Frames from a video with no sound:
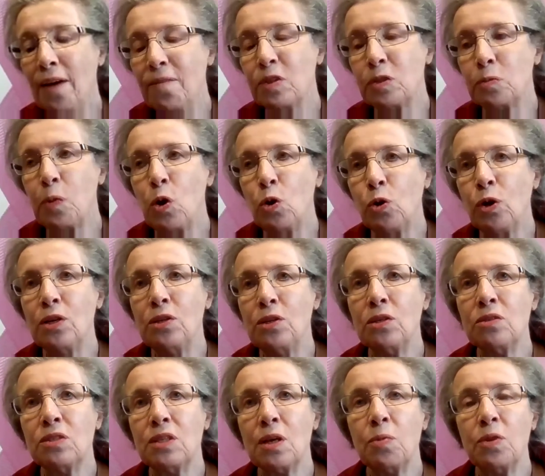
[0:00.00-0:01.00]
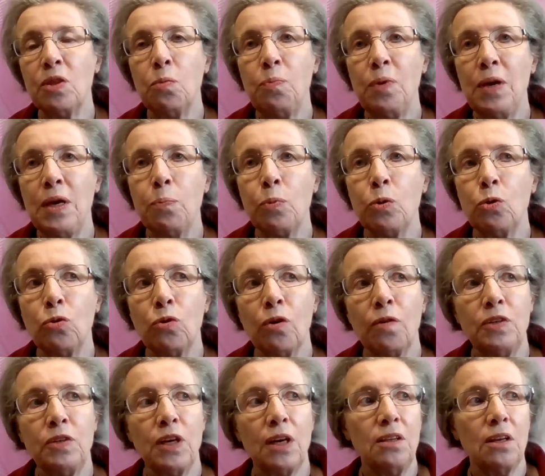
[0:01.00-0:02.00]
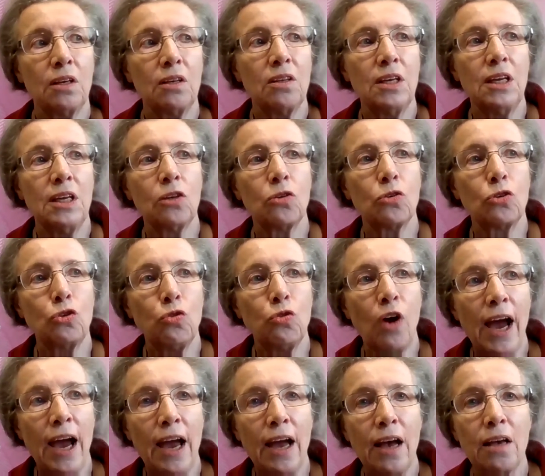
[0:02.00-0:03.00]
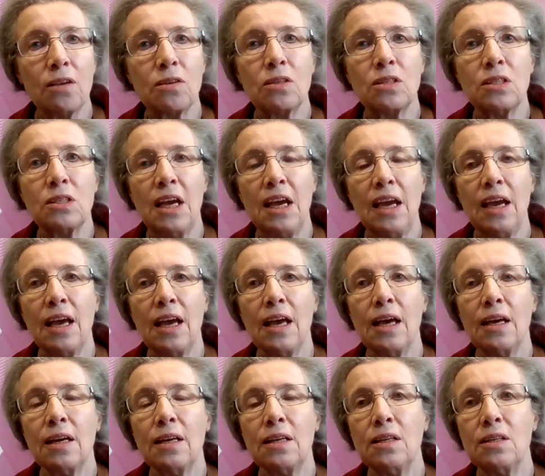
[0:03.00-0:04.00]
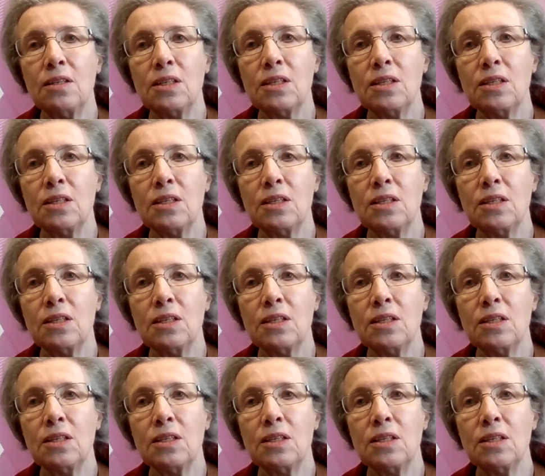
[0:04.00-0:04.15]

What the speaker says: spoken to some of the people who have done the clinical trials, and